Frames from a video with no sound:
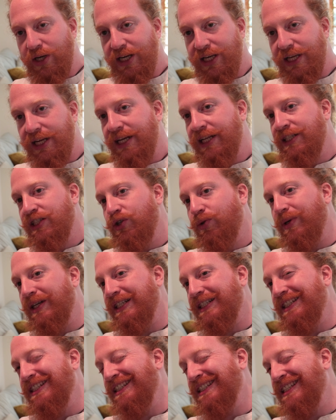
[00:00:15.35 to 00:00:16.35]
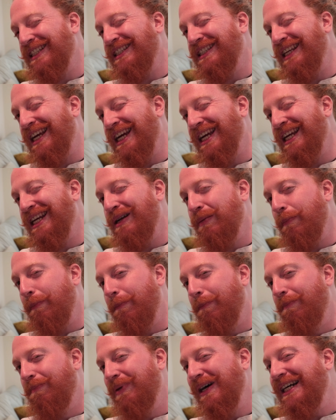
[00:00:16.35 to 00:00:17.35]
We're going to get into it in just a second,